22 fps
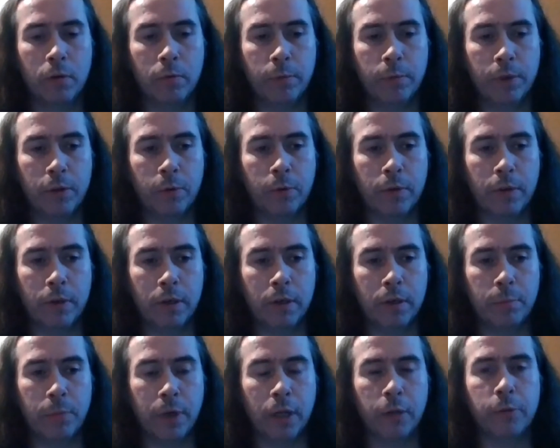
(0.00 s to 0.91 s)
with all
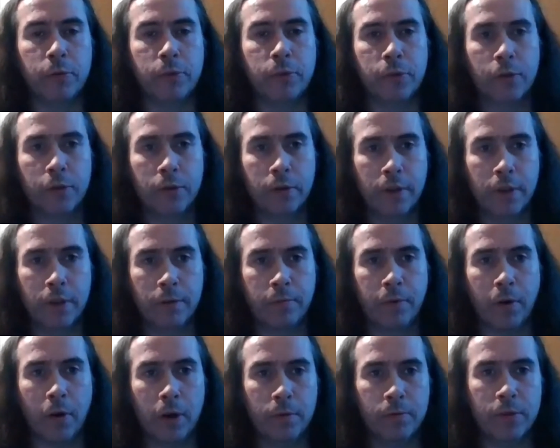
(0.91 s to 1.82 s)
the pollution, the
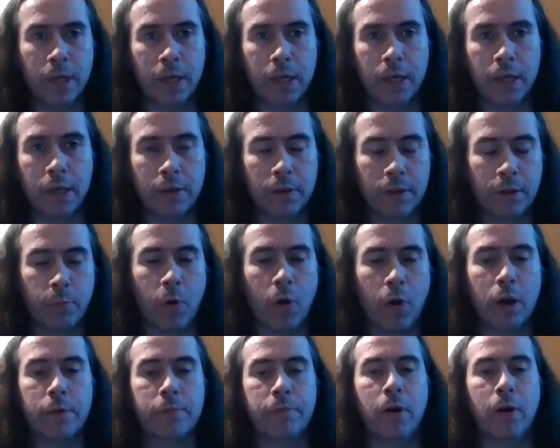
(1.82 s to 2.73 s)
5G, the
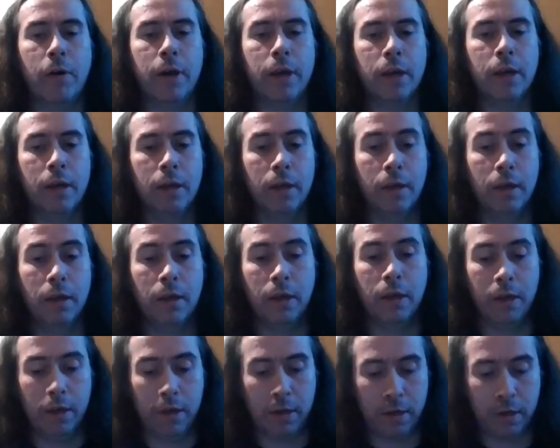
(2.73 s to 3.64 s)
Wi-Fi,
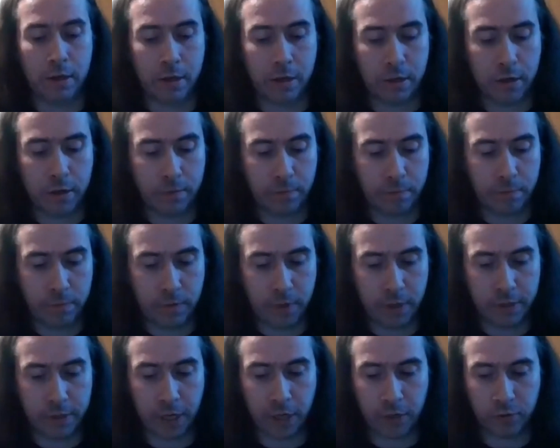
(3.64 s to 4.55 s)

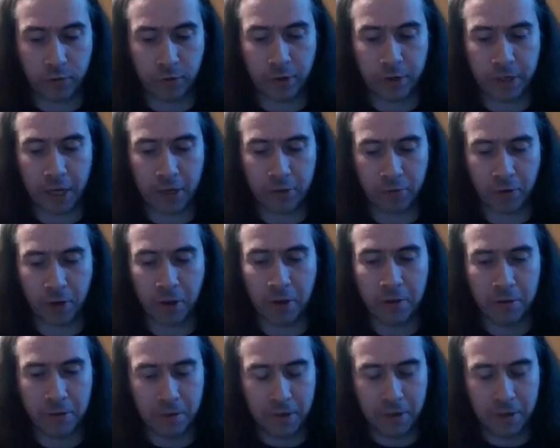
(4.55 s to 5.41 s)
etc.,